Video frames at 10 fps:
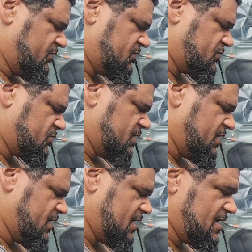
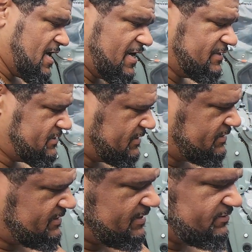3
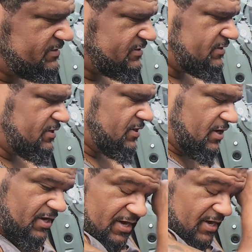9/16
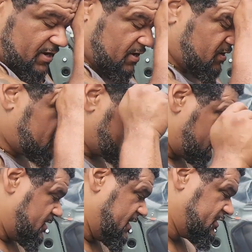
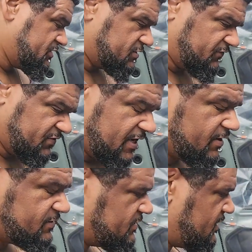inches of
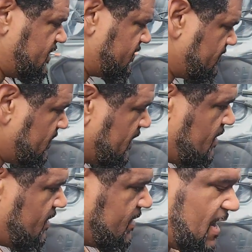clearance in there.
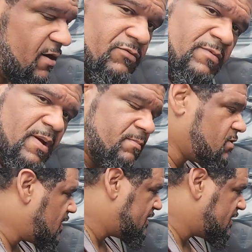Now remember I